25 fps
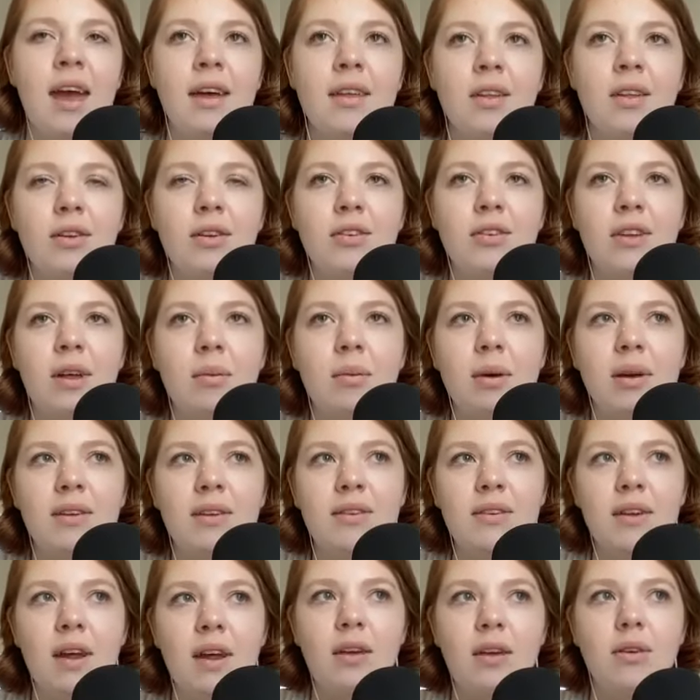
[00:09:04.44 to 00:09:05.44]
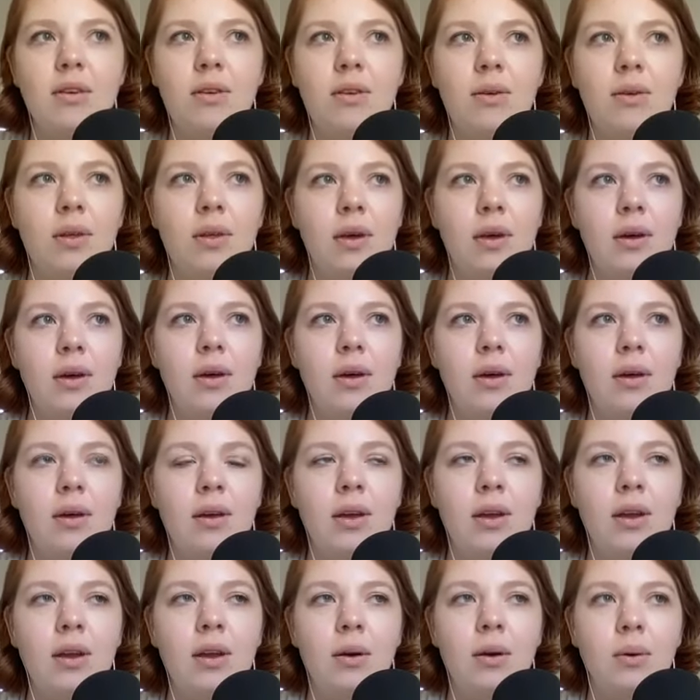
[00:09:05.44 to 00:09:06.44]
There's some extent to the,
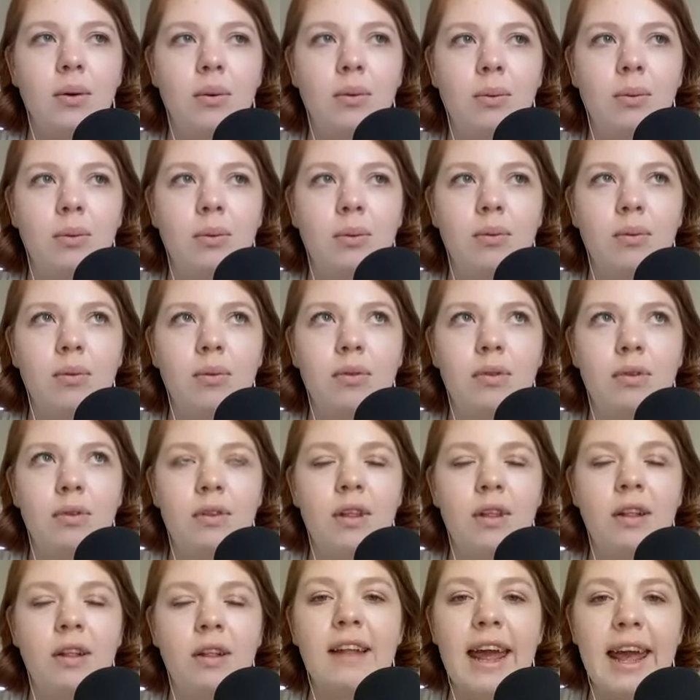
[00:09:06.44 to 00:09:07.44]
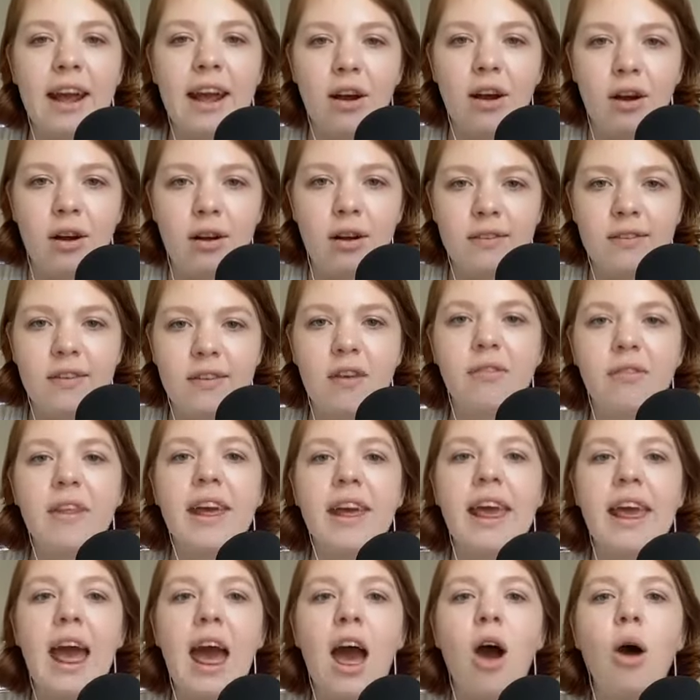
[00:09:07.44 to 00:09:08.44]
you know, the layers of
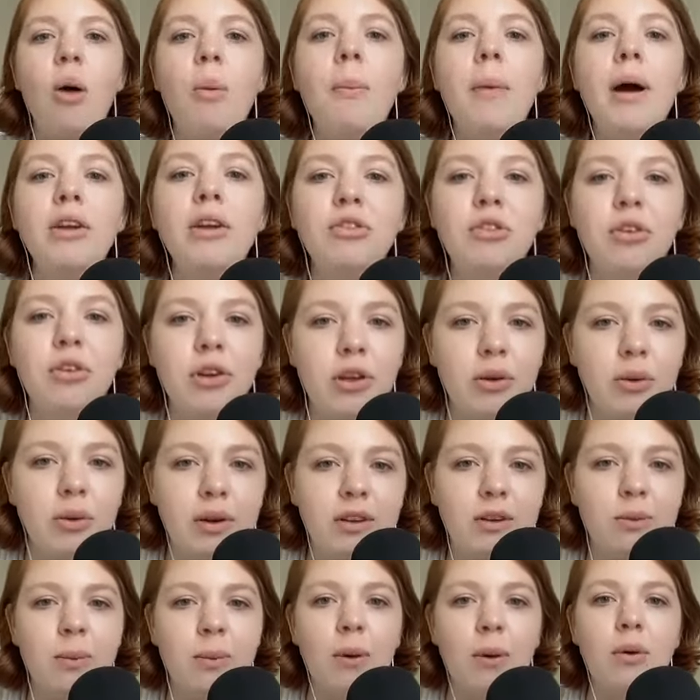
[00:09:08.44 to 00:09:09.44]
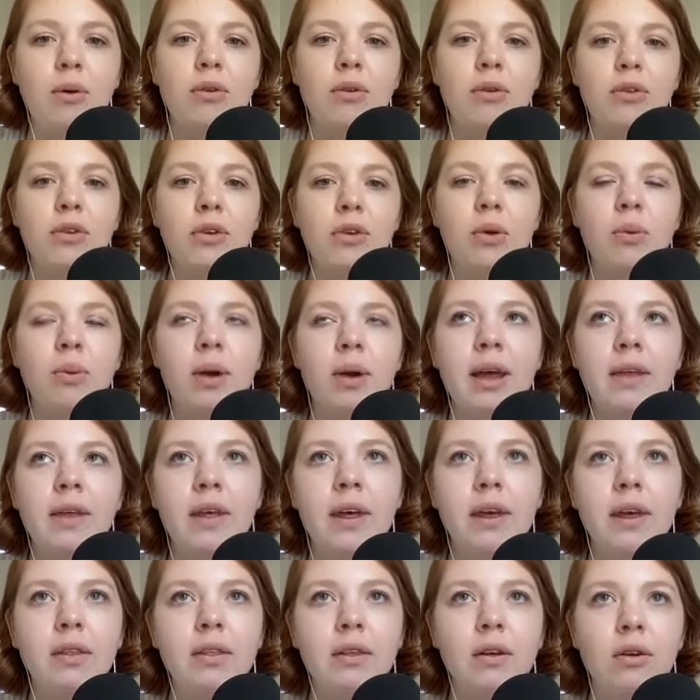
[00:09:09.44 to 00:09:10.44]
like how much are you exposed to, right?
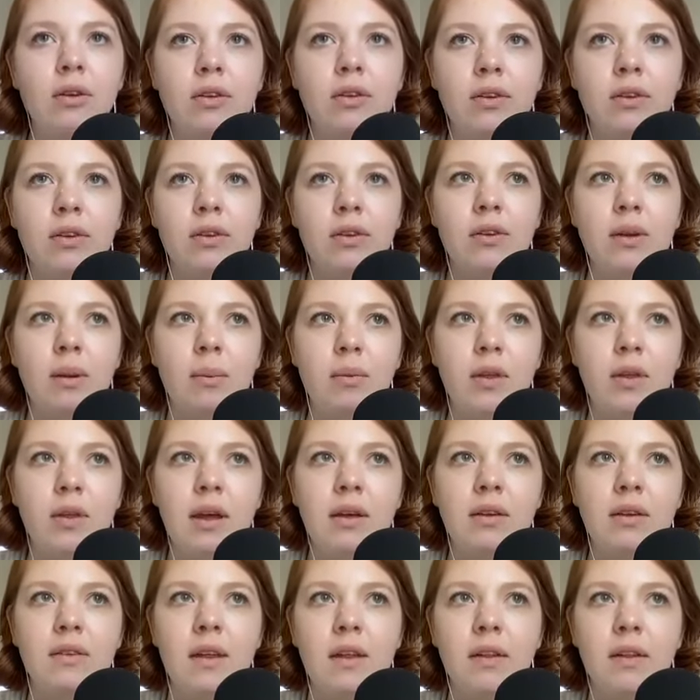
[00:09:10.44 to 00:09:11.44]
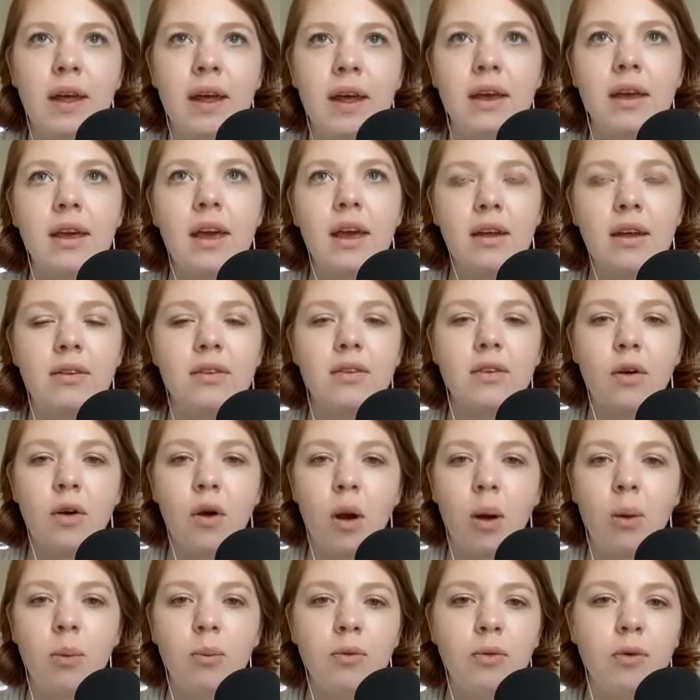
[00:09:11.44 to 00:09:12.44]
Like there's mm-hmm. some things that like yes, they're
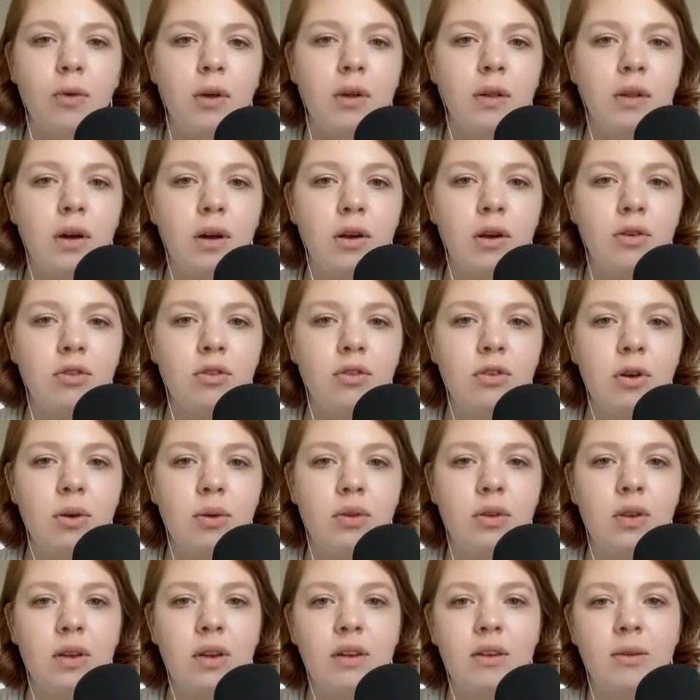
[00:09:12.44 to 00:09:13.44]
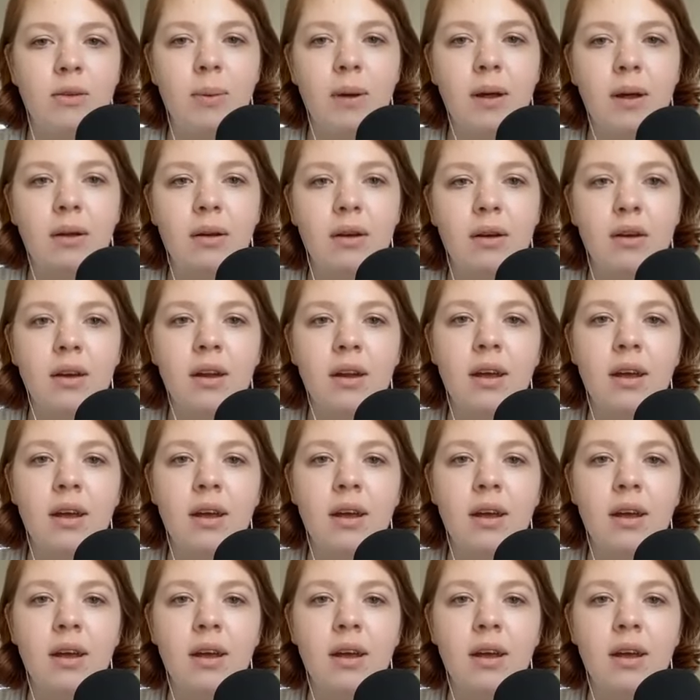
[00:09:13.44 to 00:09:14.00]
harmful in large doses, but